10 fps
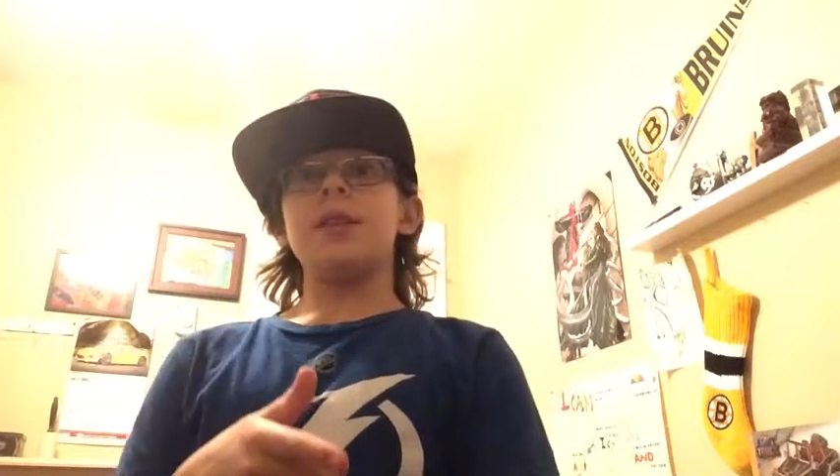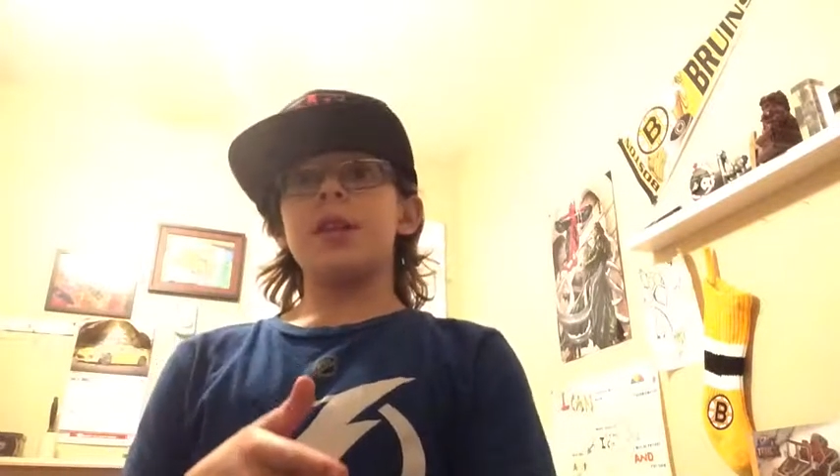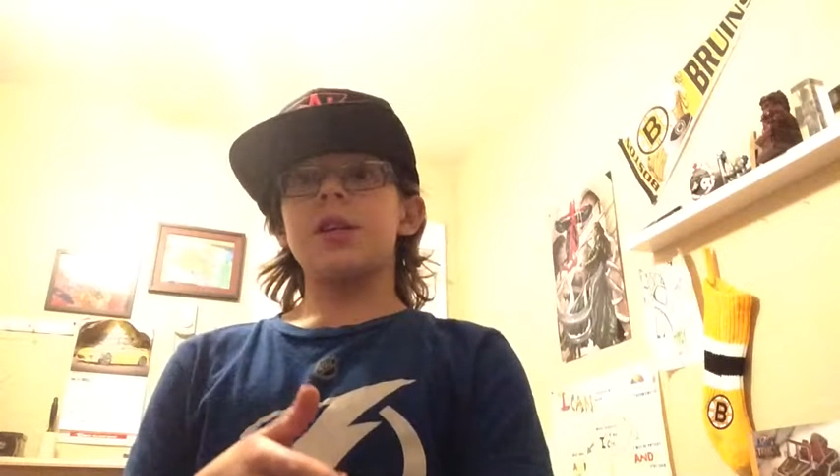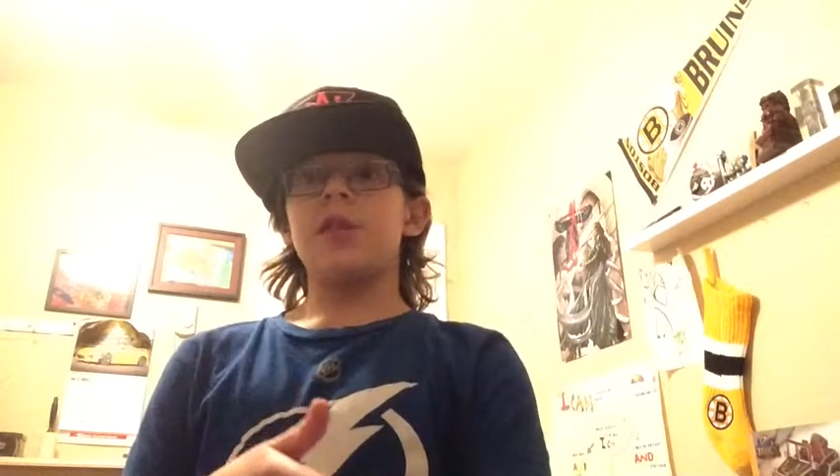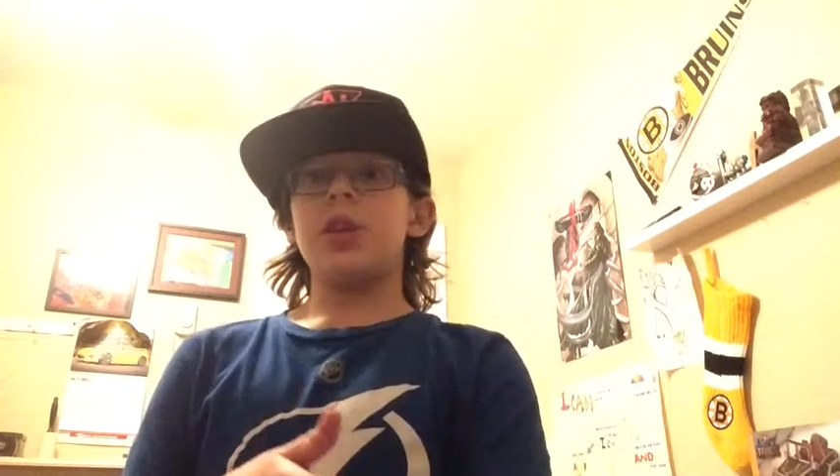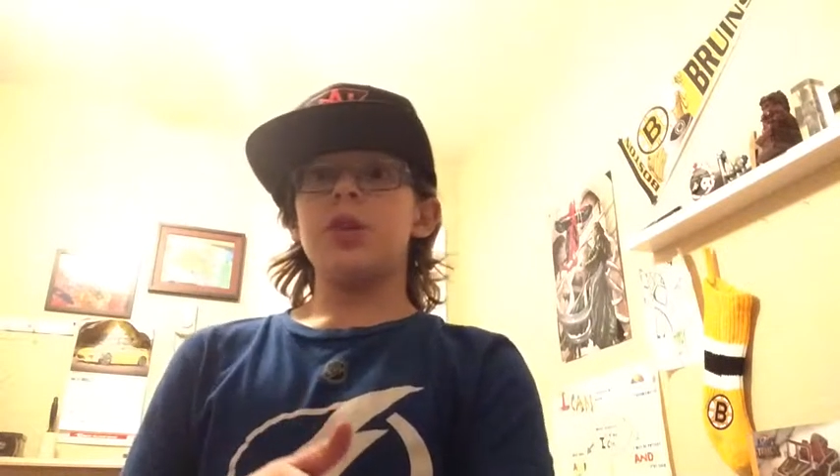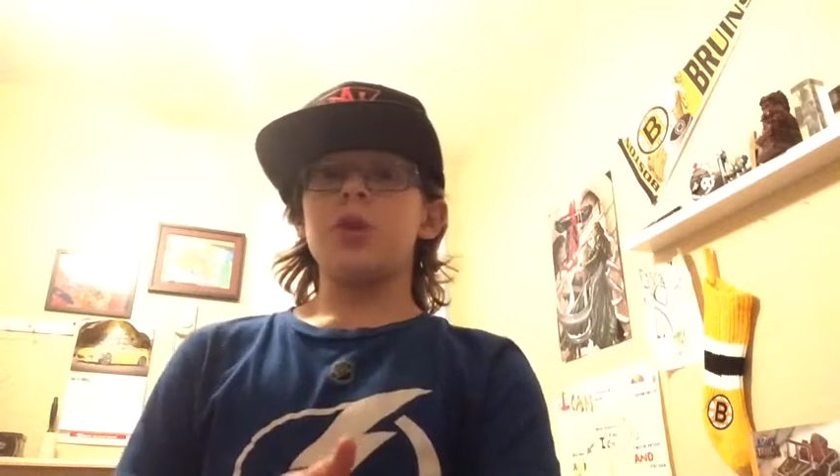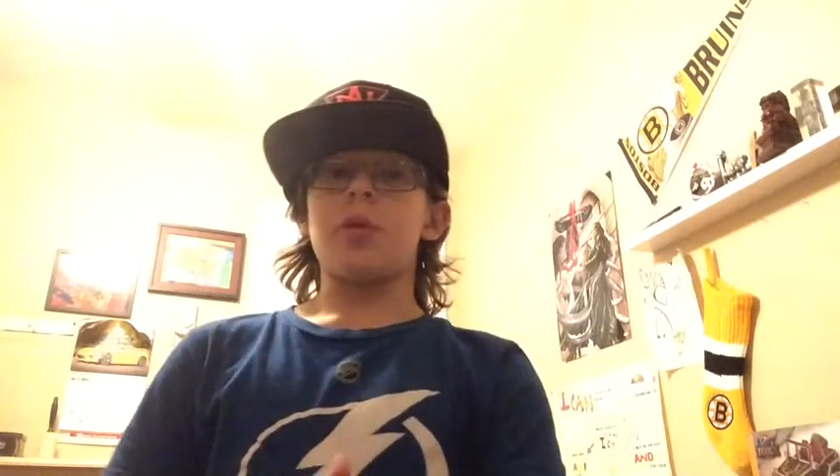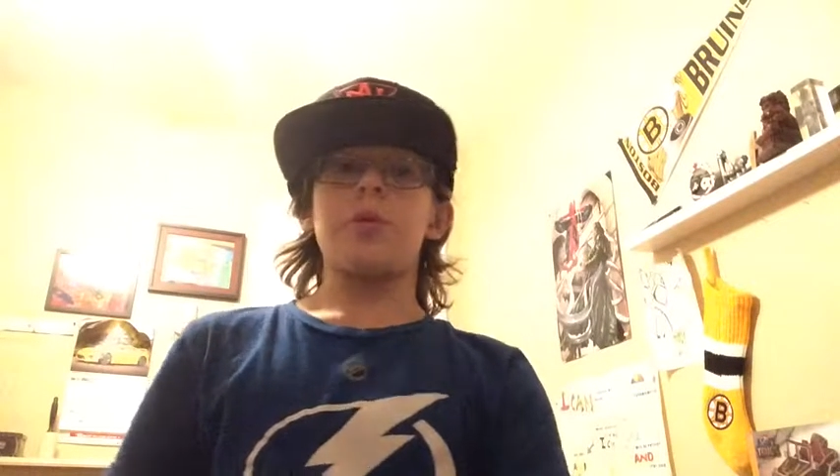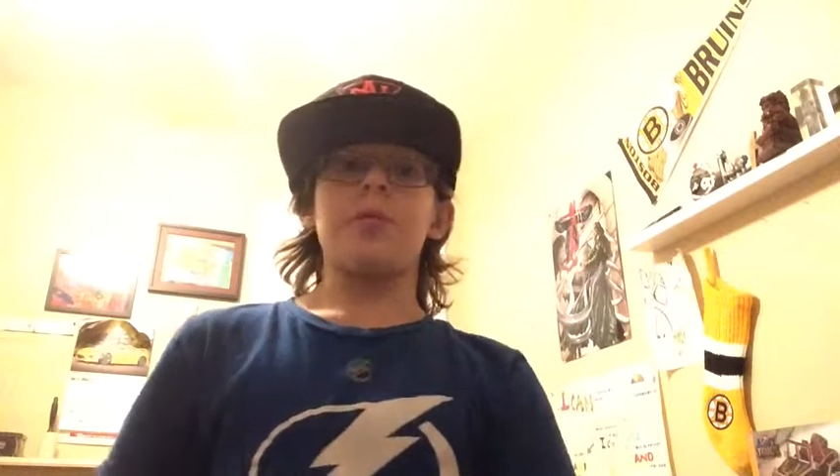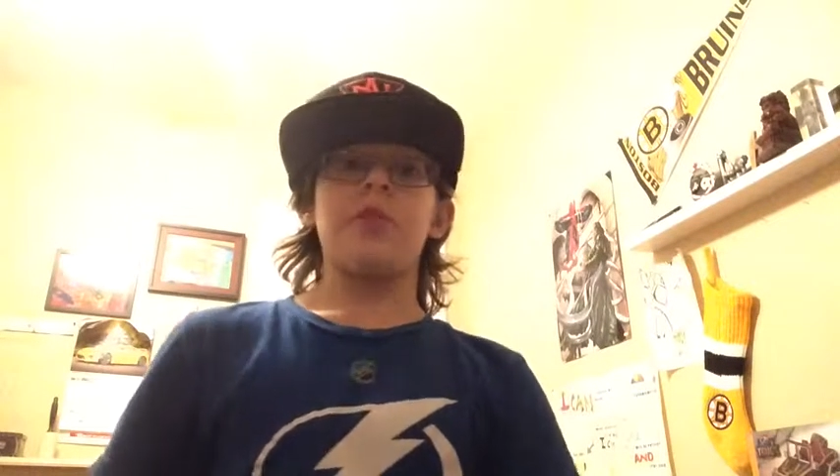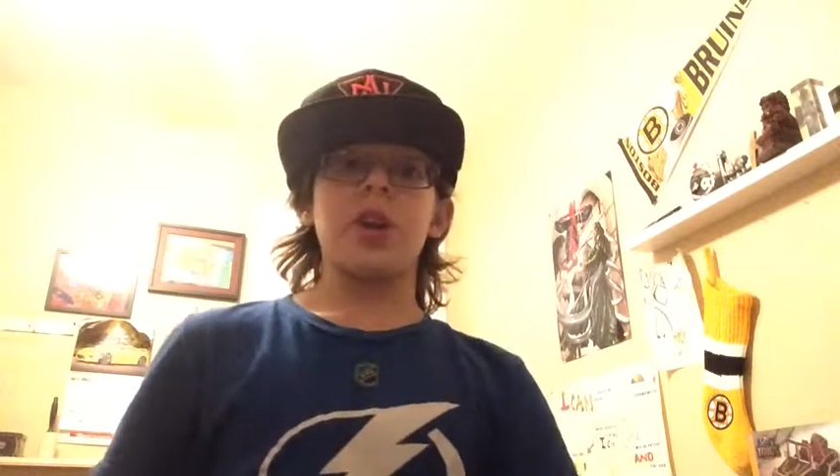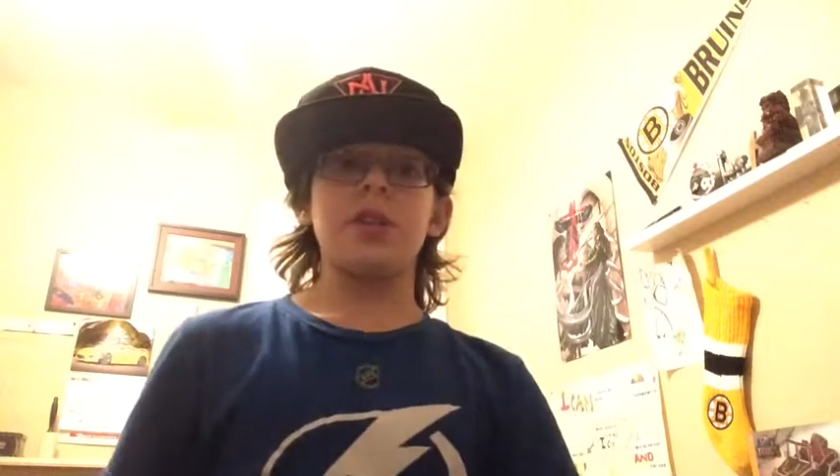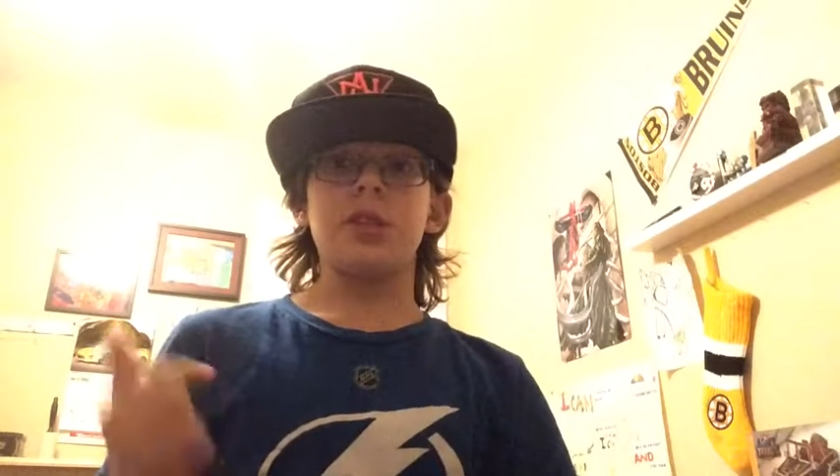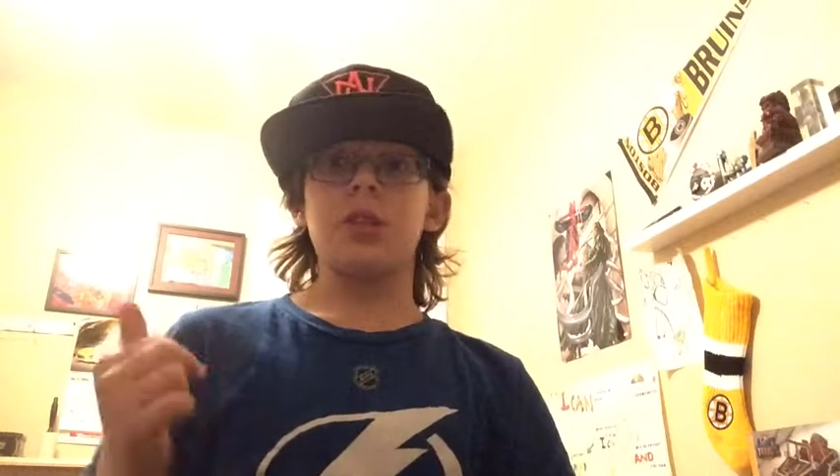in the next video. Don't
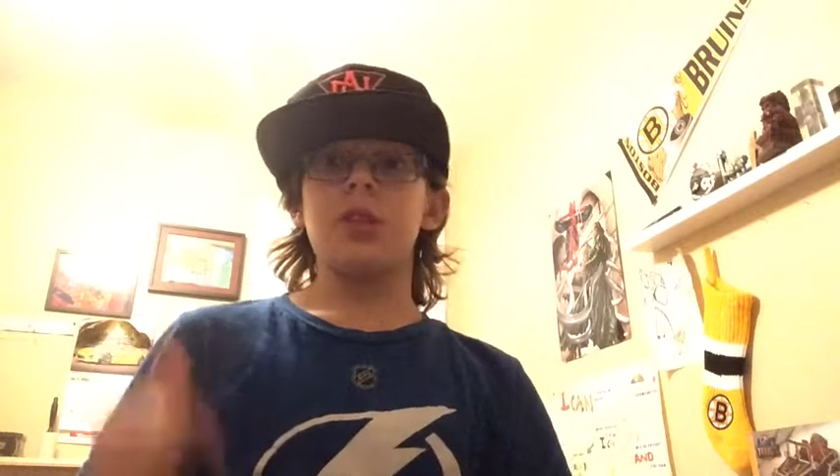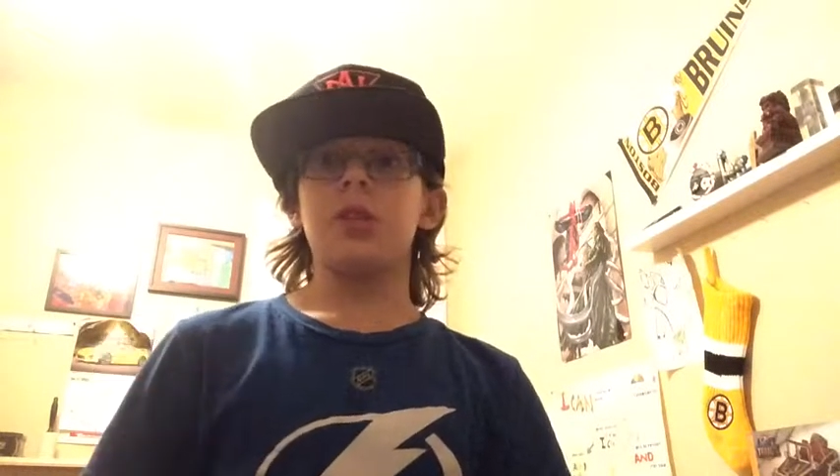forget to